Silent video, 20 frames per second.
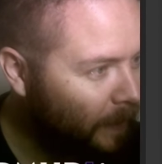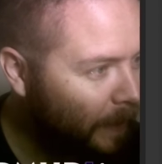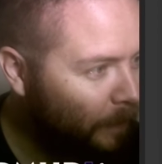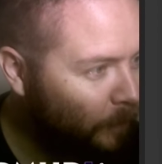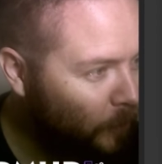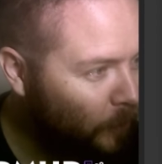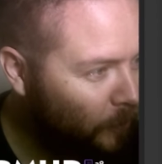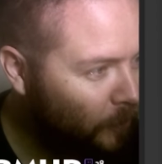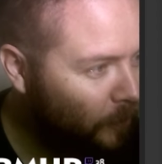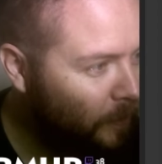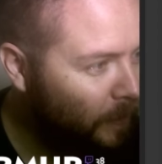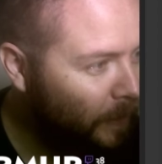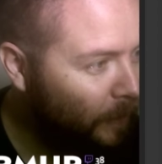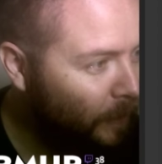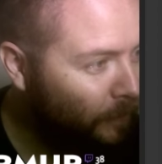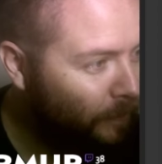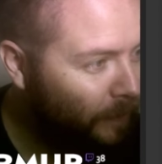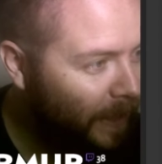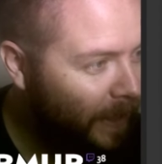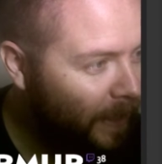I'm just gonna
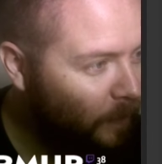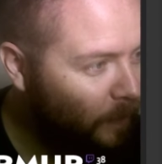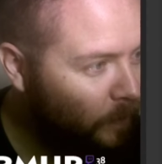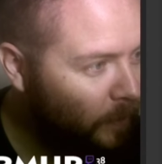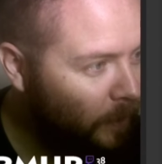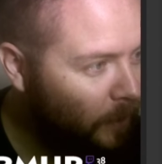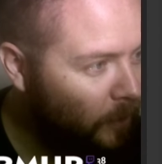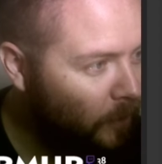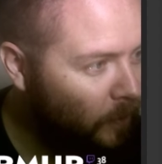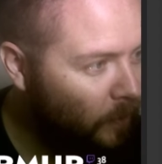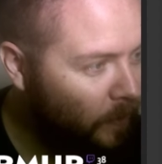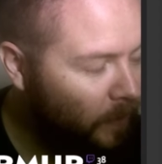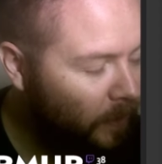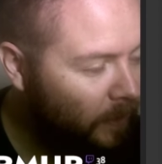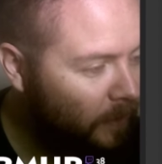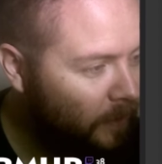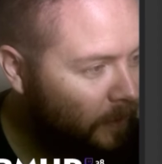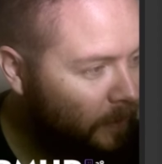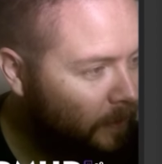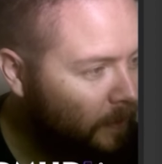flat out ignore
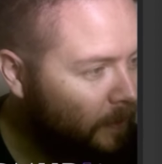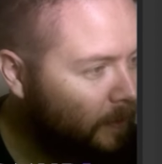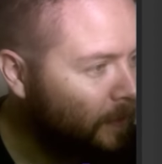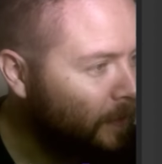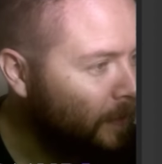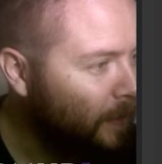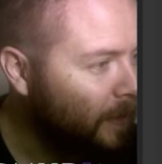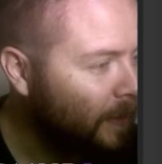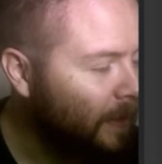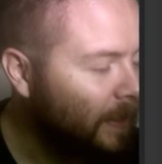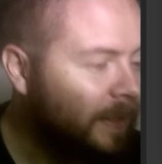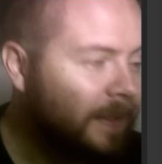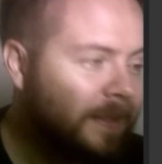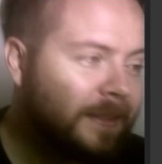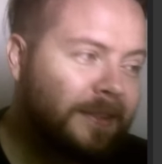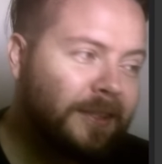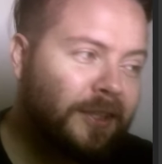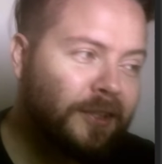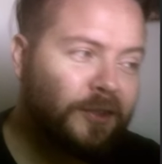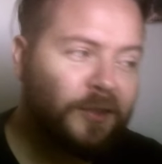it.
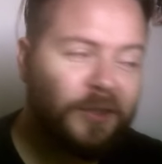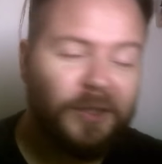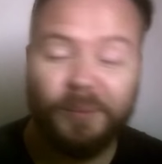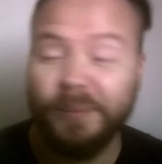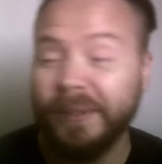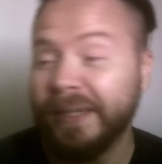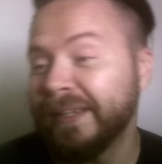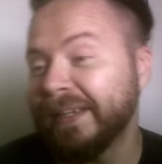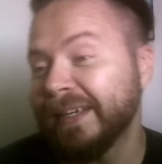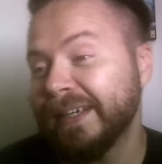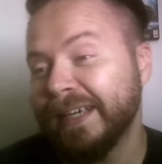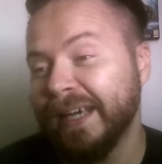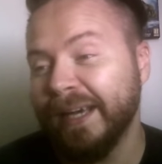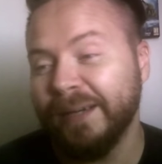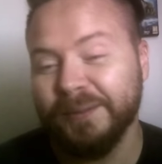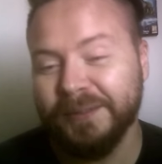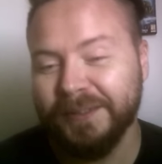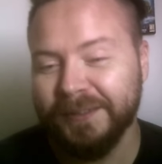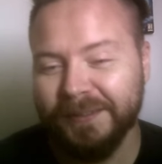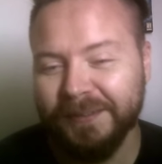It's not gonna be
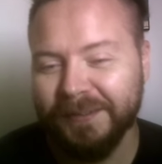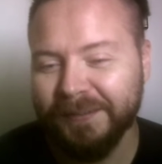counted.